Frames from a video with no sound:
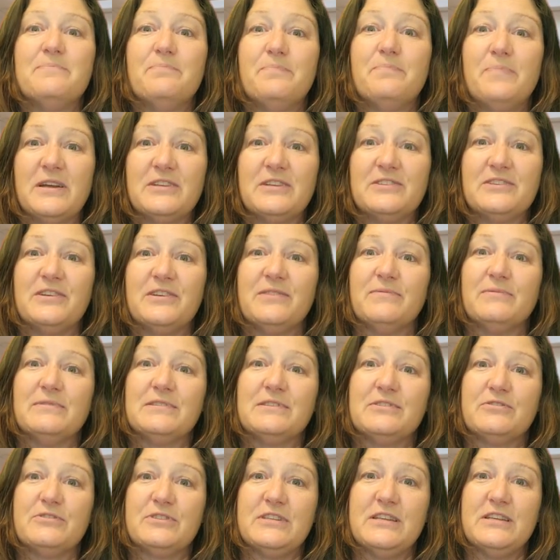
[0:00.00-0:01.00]
and budget
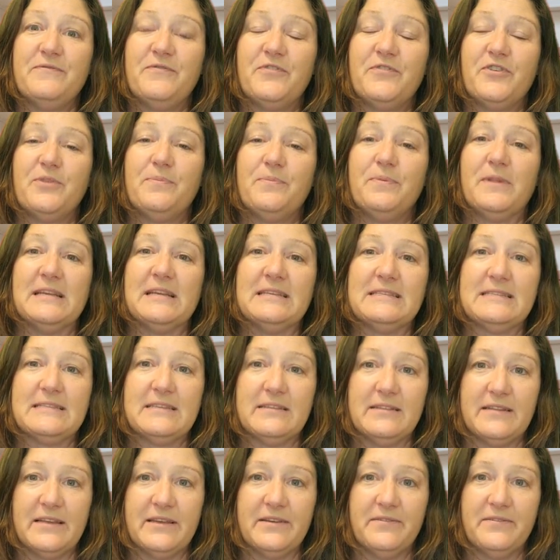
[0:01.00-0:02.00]
when searching for a place
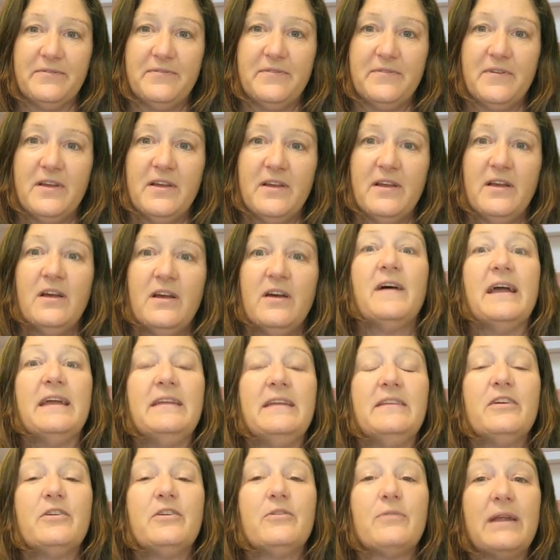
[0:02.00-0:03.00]
to live.
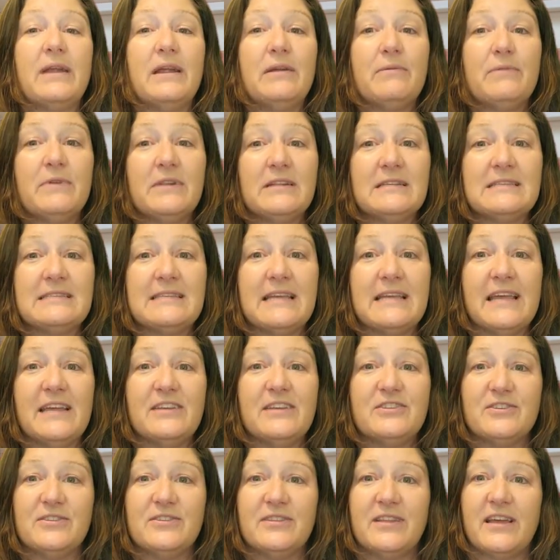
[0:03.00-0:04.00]
Find a great real estate
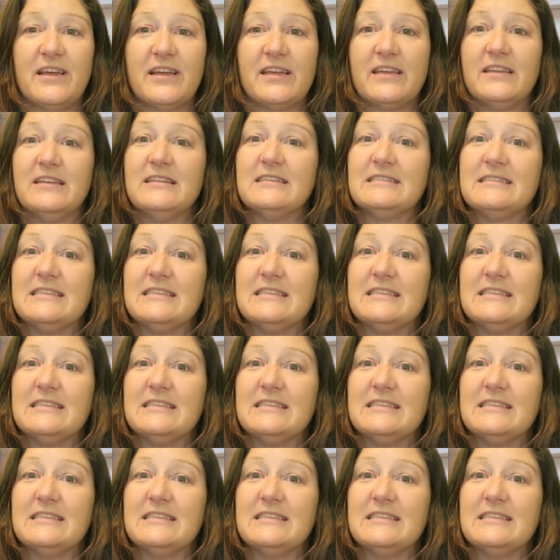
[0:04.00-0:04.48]
agent that can